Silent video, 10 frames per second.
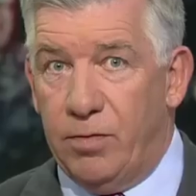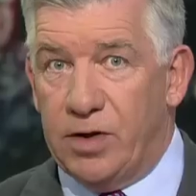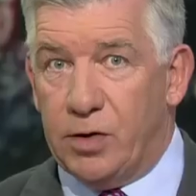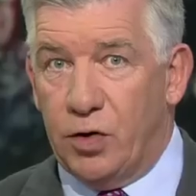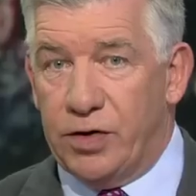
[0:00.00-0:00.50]

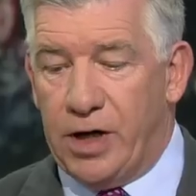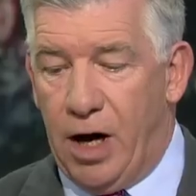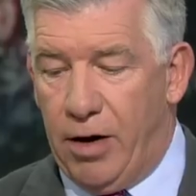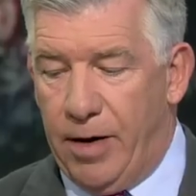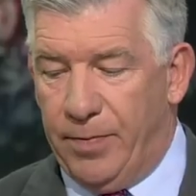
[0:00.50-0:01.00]
Mr.
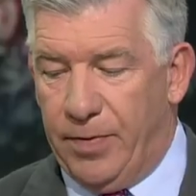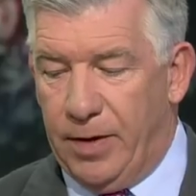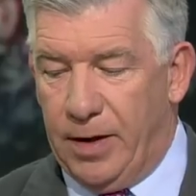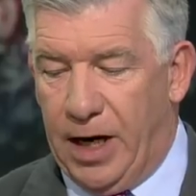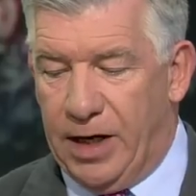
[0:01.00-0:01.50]
Kozhara.
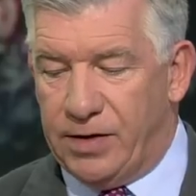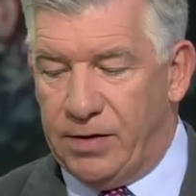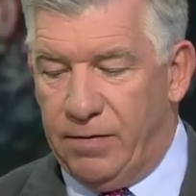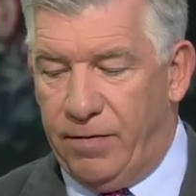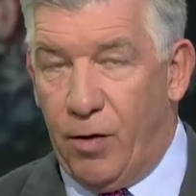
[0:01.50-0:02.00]
As
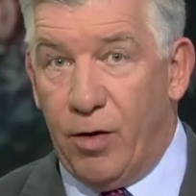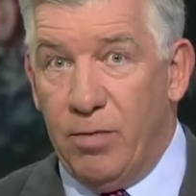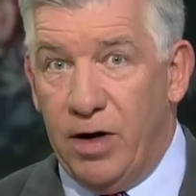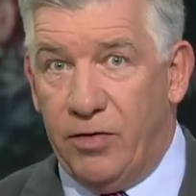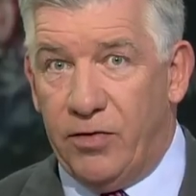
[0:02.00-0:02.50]
Foreign
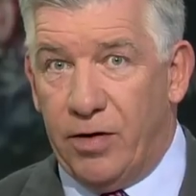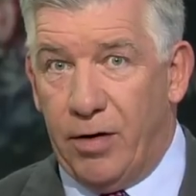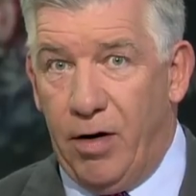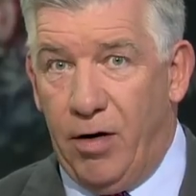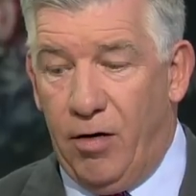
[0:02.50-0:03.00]

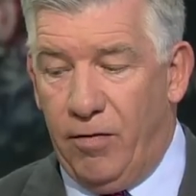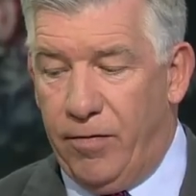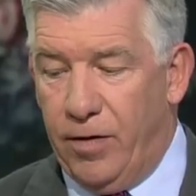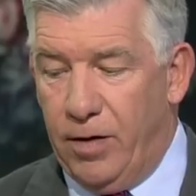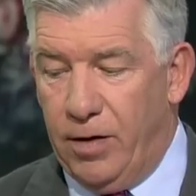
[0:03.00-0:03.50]
Minister
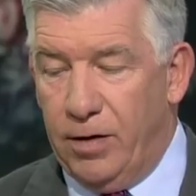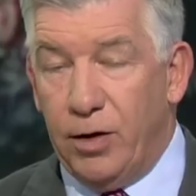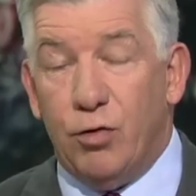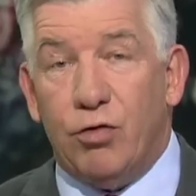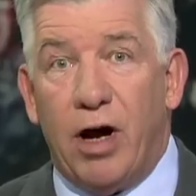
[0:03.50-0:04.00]
of
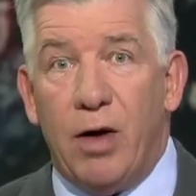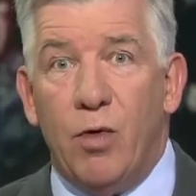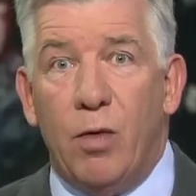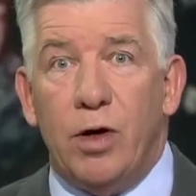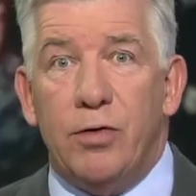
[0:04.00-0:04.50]
Ukraine,
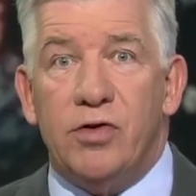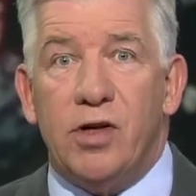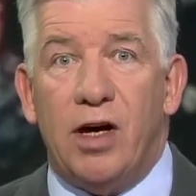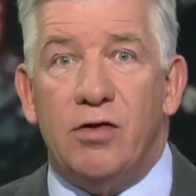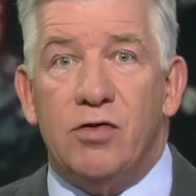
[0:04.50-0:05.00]
what will you
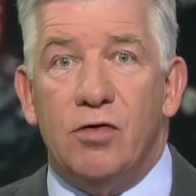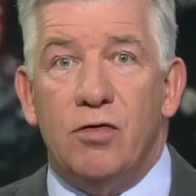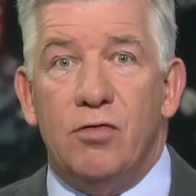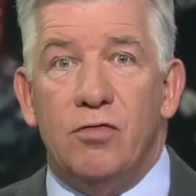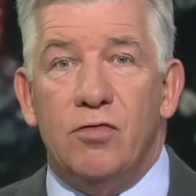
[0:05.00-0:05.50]
say
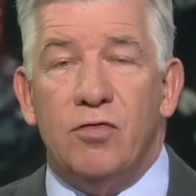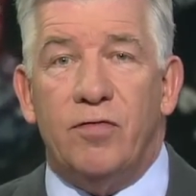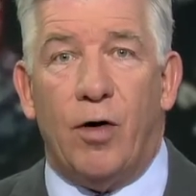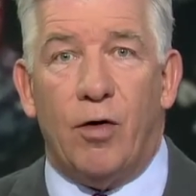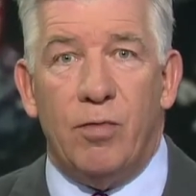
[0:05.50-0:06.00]
to the
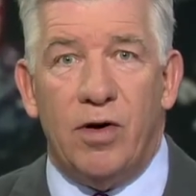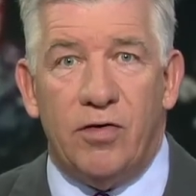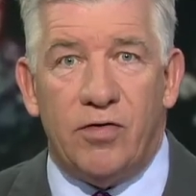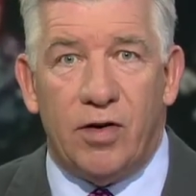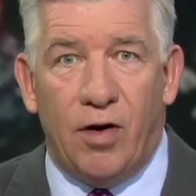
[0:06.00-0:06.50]
Foreign
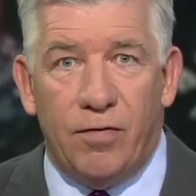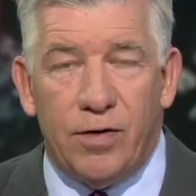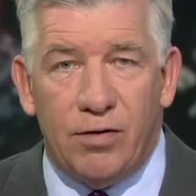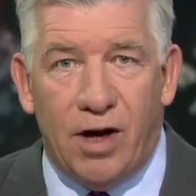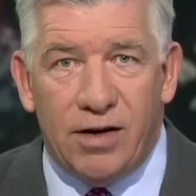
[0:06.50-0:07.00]
Minister of
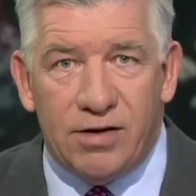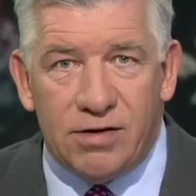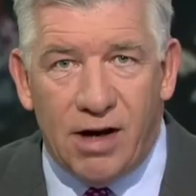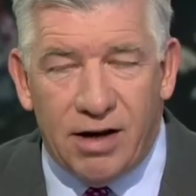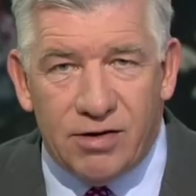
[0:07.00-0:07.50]
the United
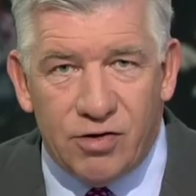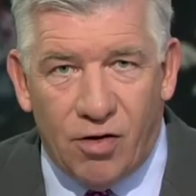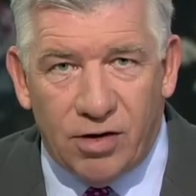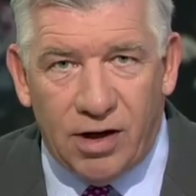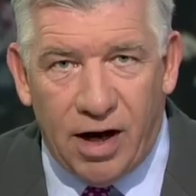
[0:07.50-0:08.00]
States,
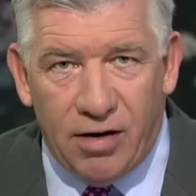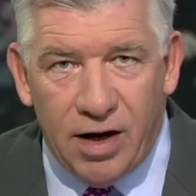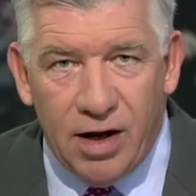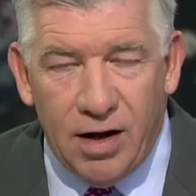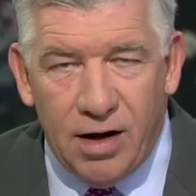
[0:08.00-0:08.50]
John
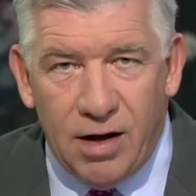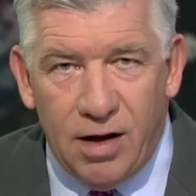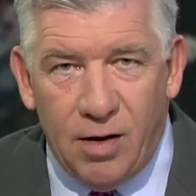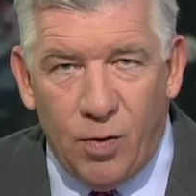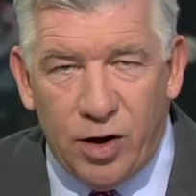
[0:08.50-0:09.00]
Kerry,
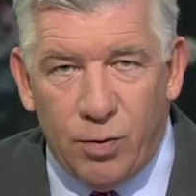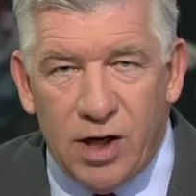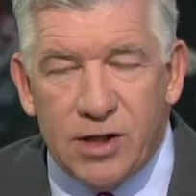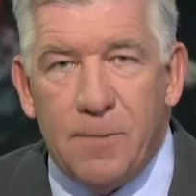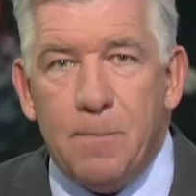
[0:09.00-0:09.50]
when you
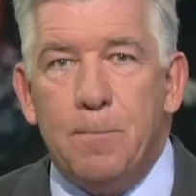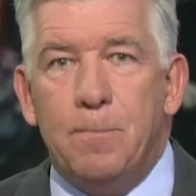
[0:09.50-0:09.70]
meet him?